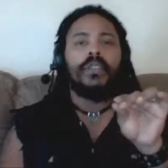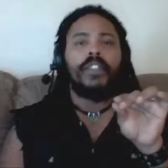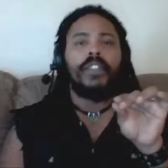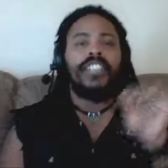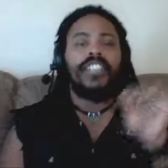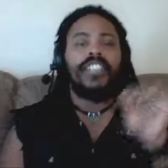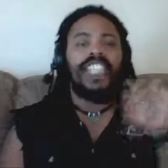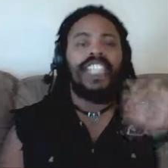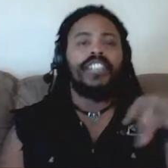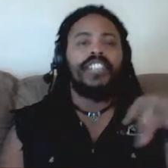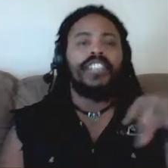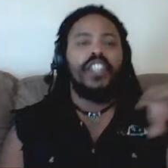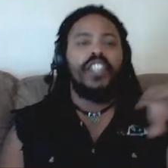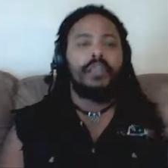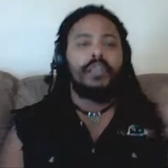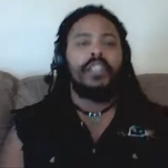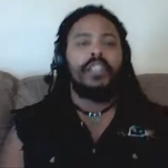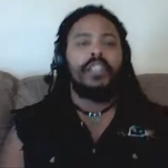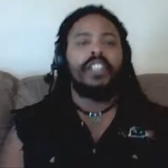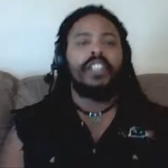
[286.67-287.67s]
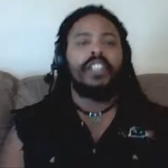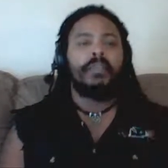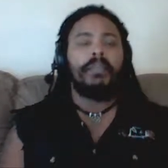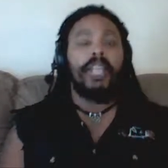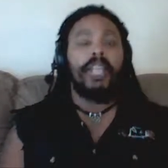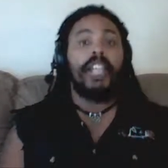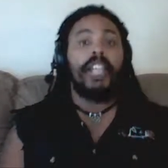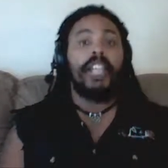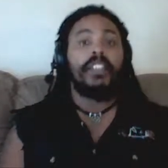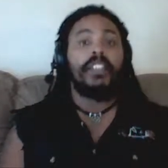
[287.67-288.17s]
These are the building blocks
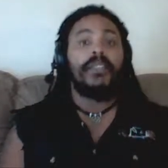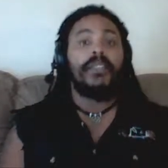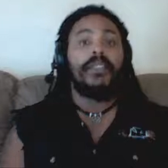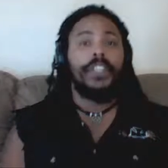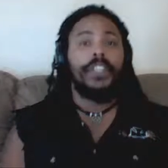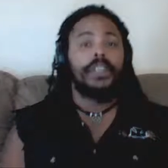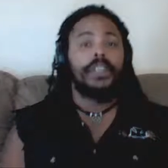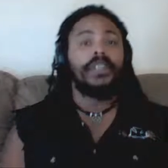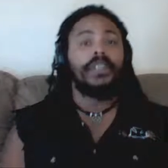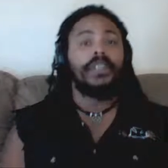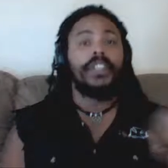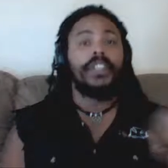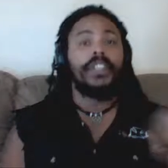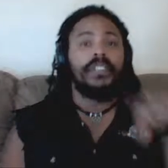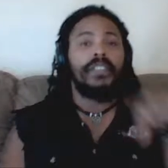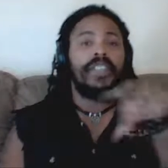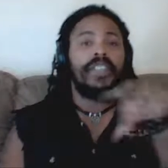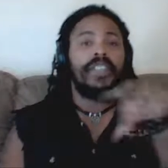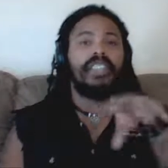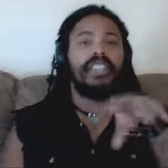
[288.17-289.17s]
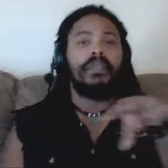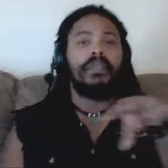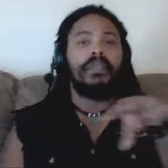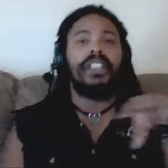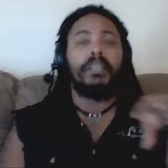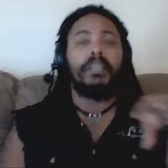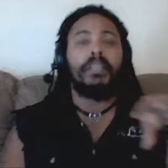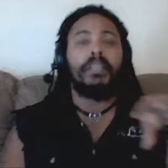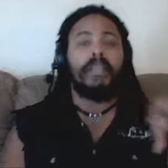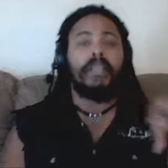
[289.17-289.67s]
of the universe. If these building
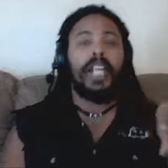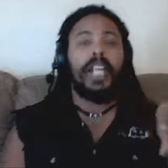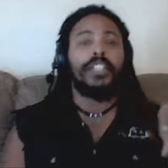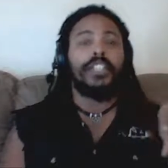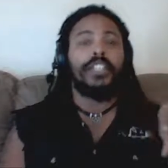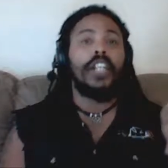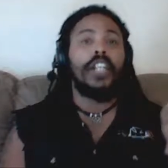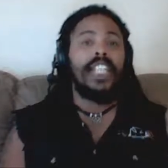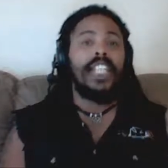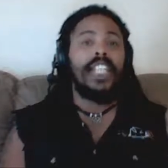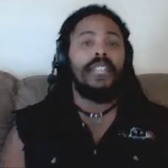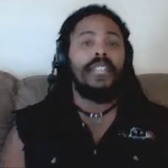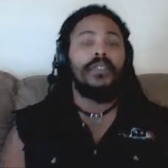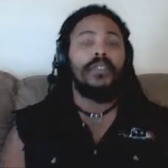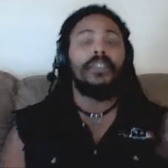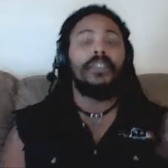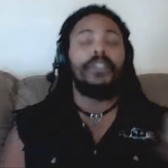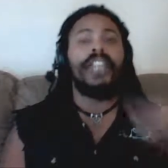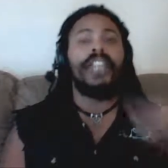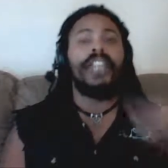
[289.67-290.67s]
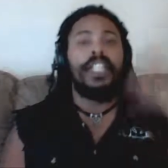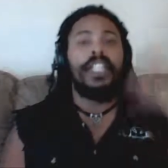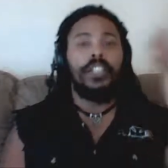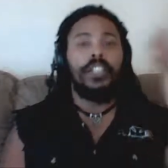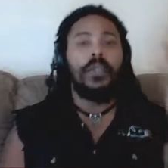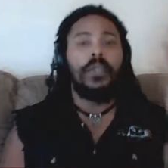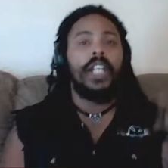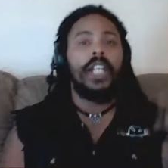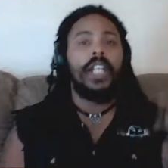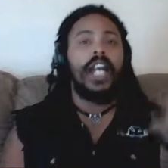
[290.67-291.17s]
blocks are evil, then your
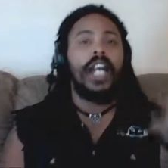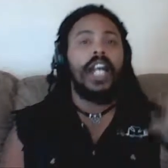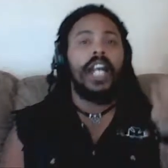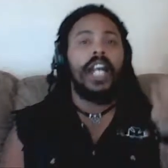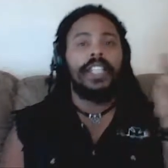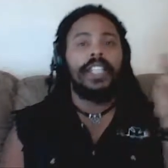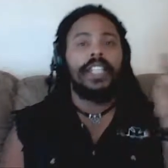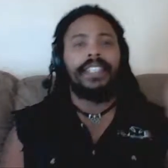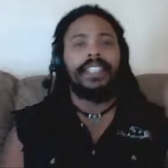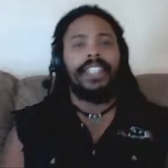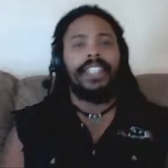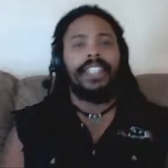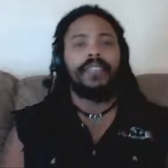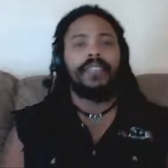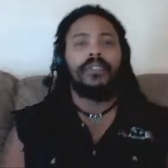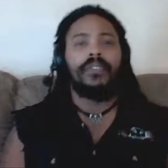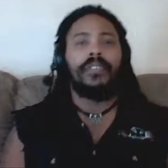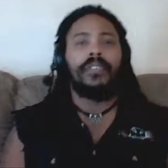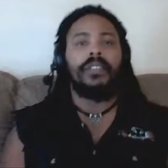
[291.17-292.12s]
God is evil.